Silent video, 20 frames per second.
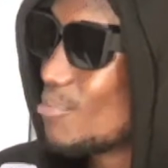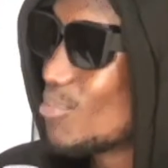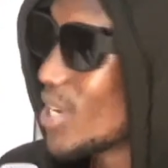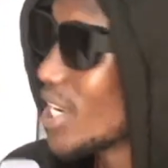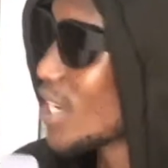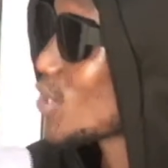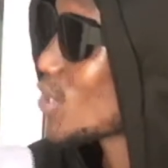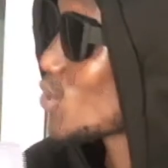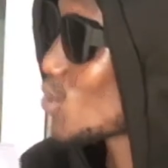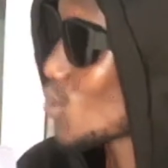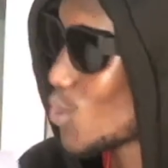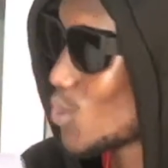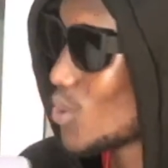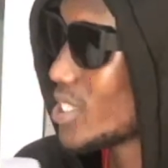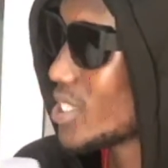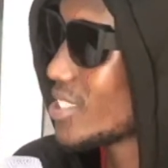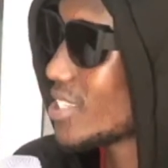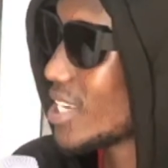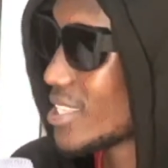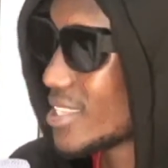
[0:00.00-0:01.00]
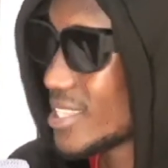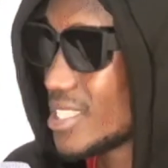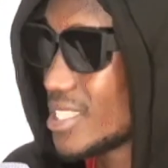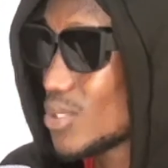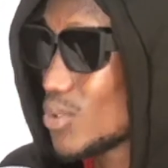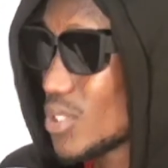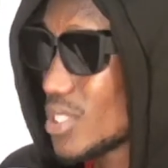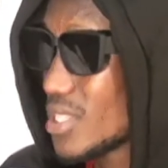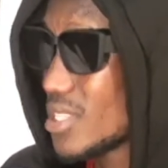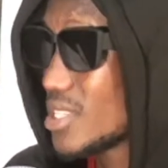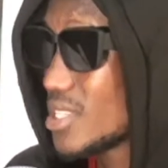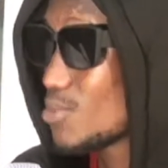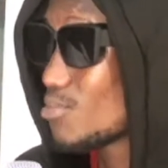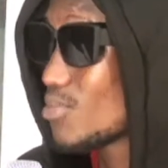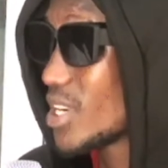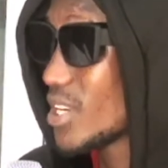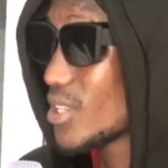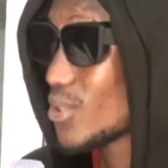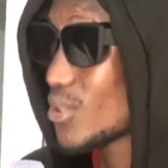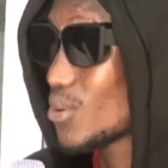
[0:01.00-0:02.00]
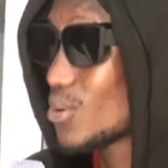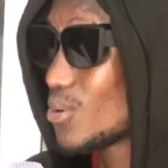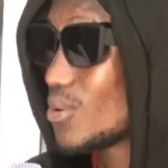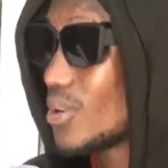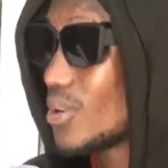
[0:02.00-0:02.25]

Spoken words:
breakthrough, I think it was his breakthrough.